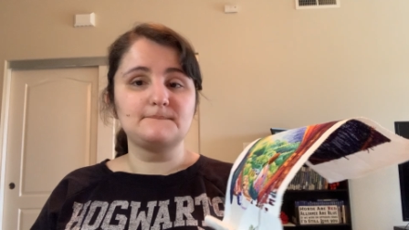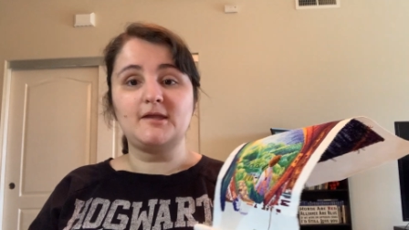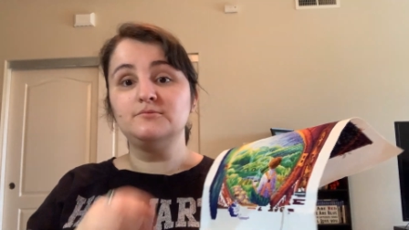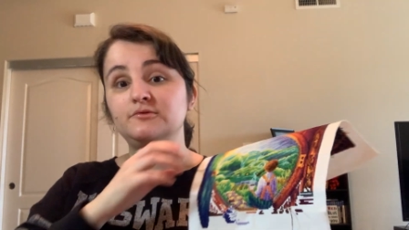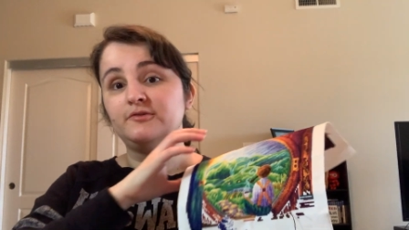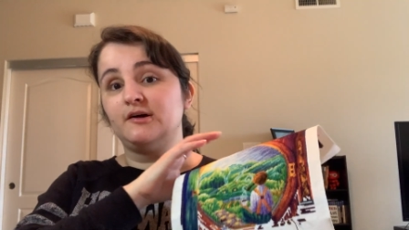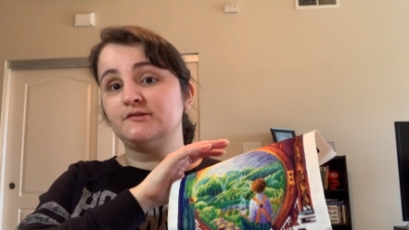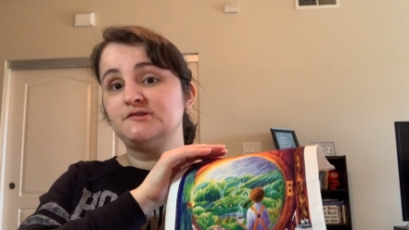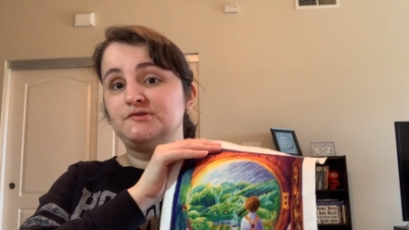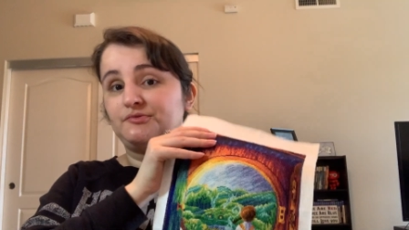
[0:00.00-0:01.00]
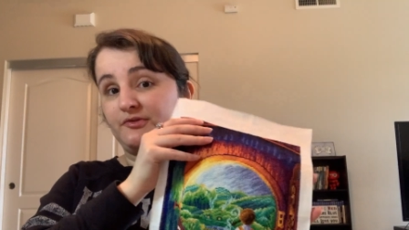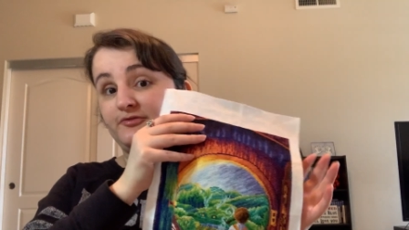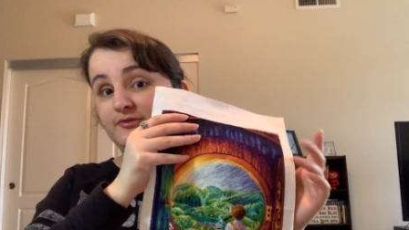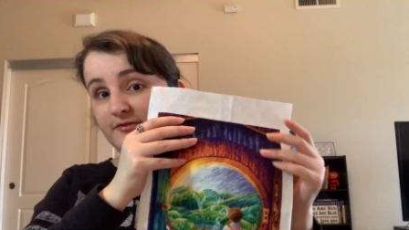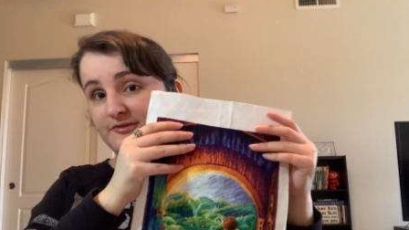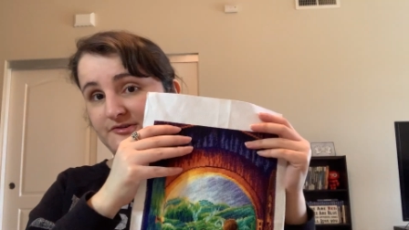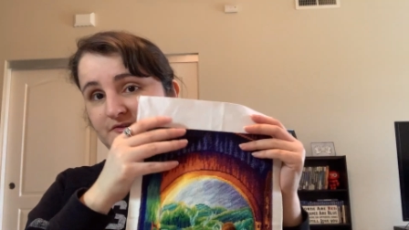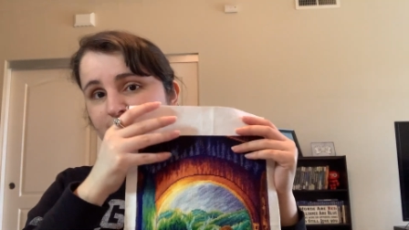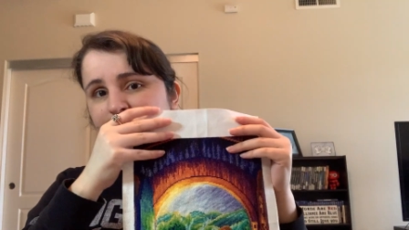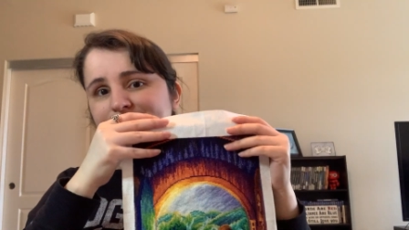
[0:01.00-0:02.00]
move on to the full
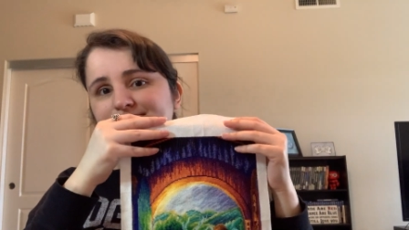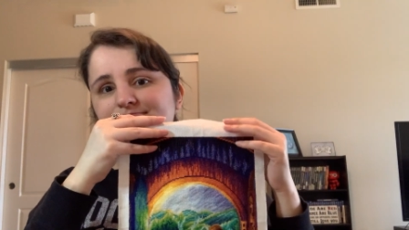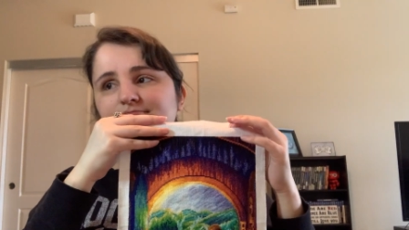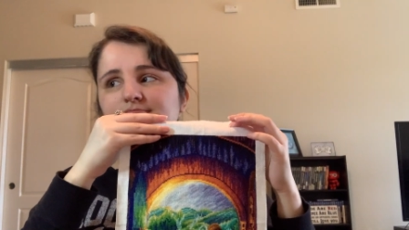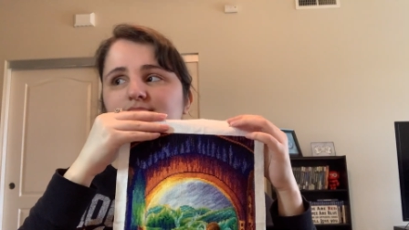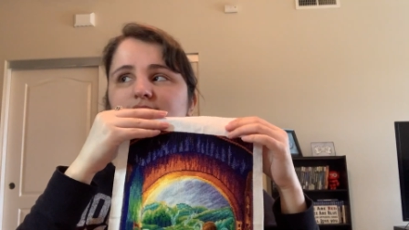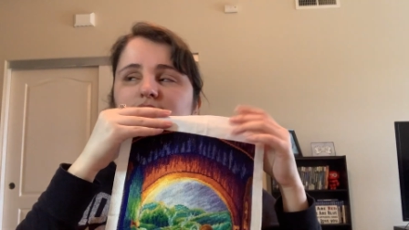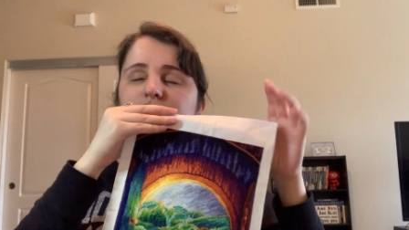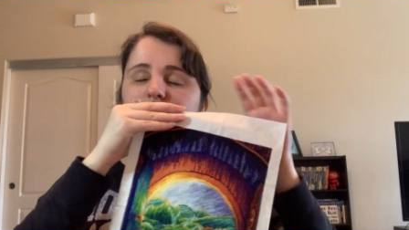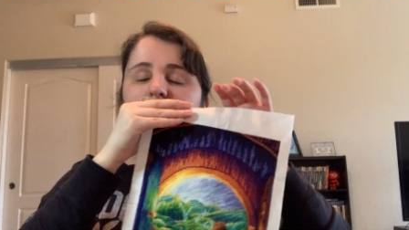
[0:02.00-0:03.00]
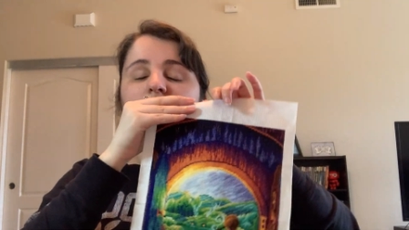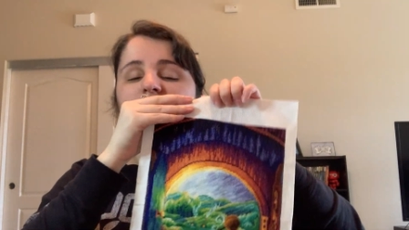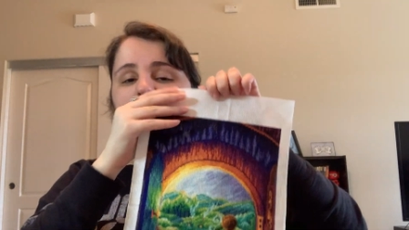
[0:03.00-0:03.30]
version so